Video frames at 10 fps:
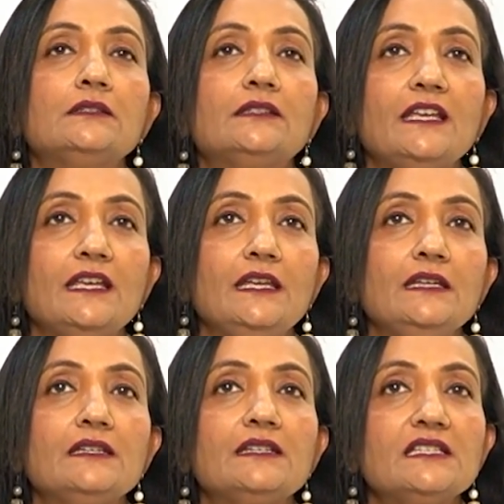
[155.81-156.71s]

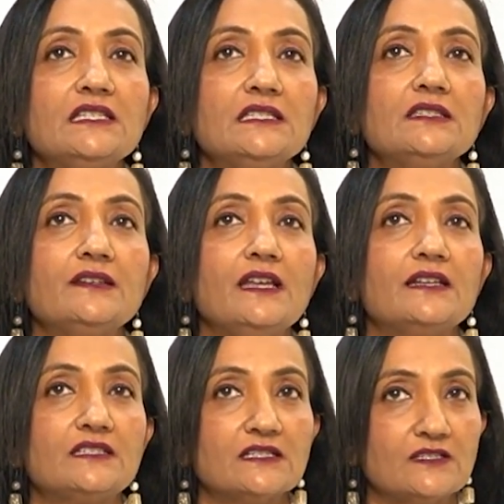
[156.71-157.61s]
the necessary
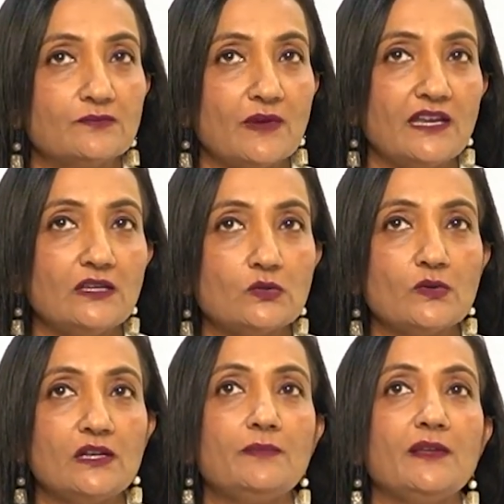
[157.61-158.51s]
adjustment
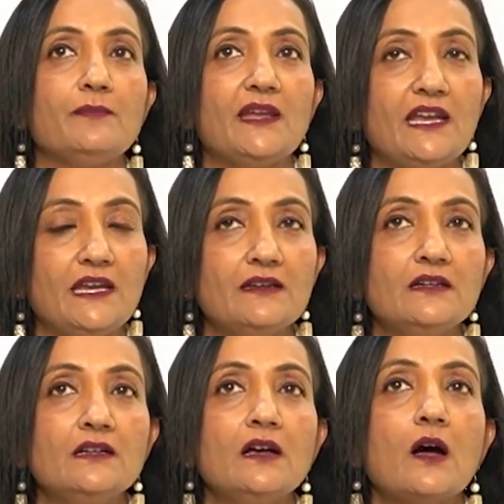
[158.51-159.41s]
will be
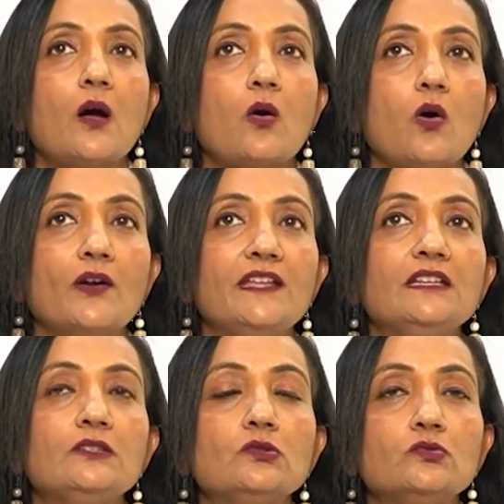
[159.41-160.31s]
made
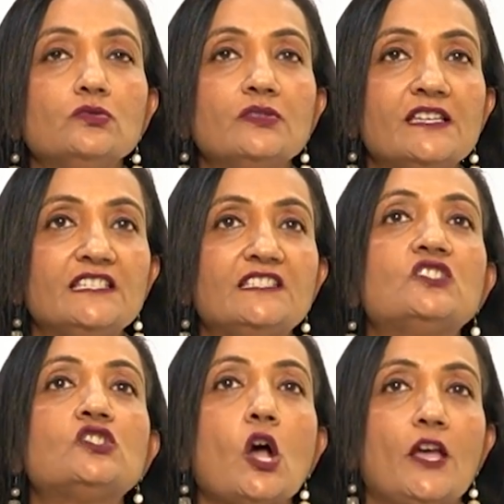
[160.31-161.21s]
according to
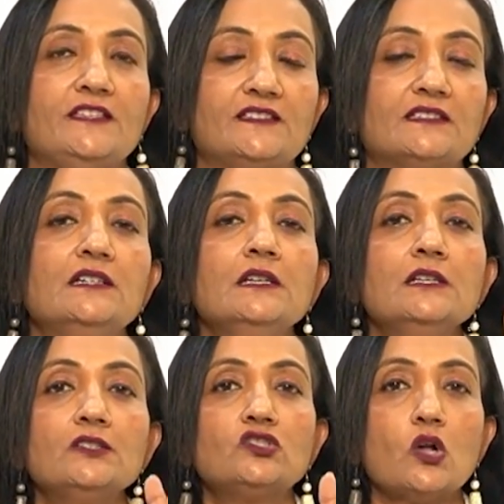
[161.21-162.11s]
his choice.
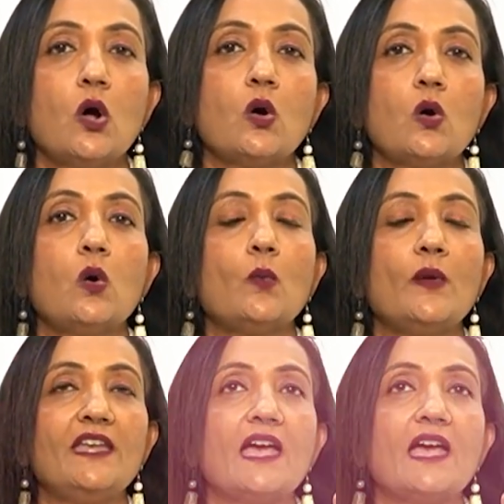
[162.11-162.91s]
So when